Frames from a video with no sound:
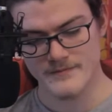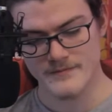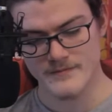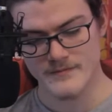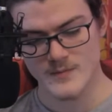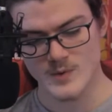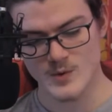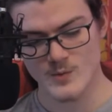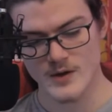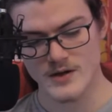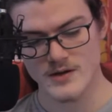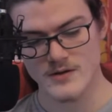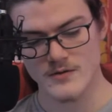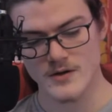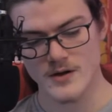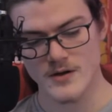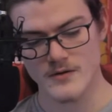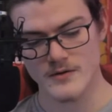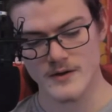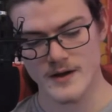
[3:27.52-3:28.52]
But when you
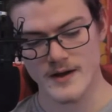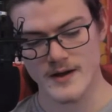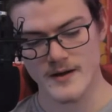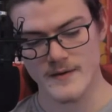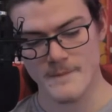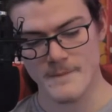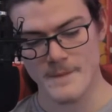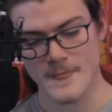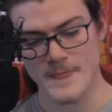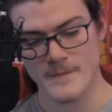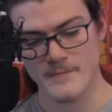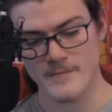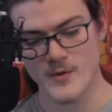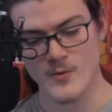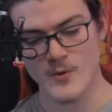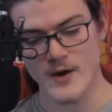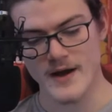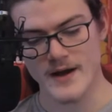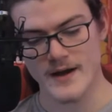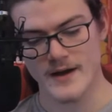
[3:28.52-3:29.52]
go there,
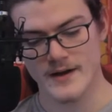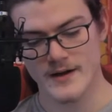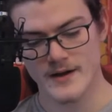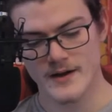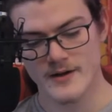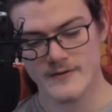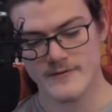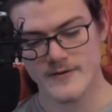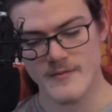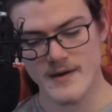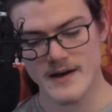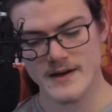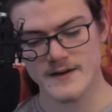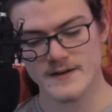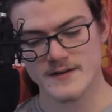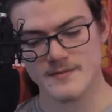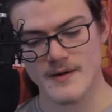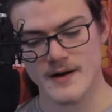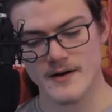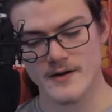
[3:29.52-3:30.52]
beware, for many a
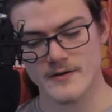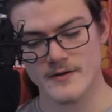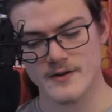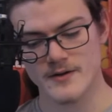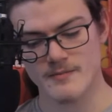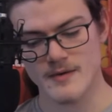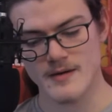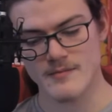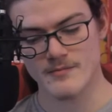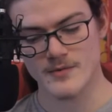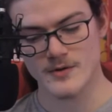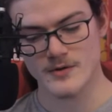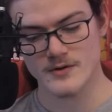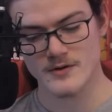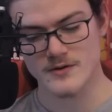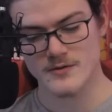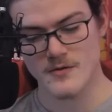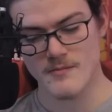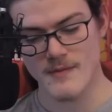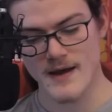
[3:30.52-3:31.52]
sparrow has been brought
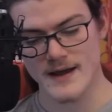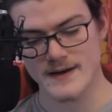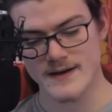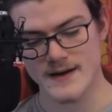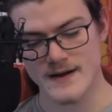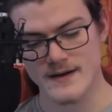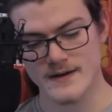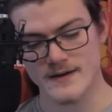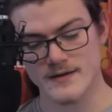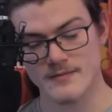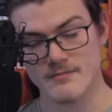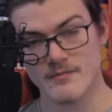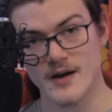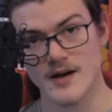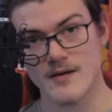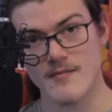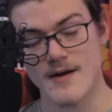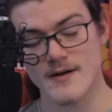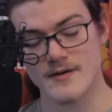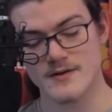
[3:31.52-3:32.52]
to a bad end by
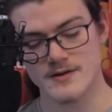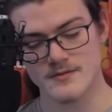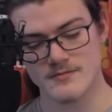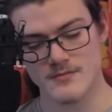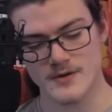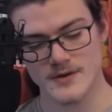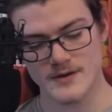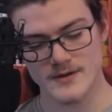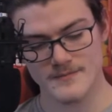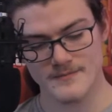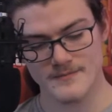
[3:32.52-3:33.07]
a mountain boy.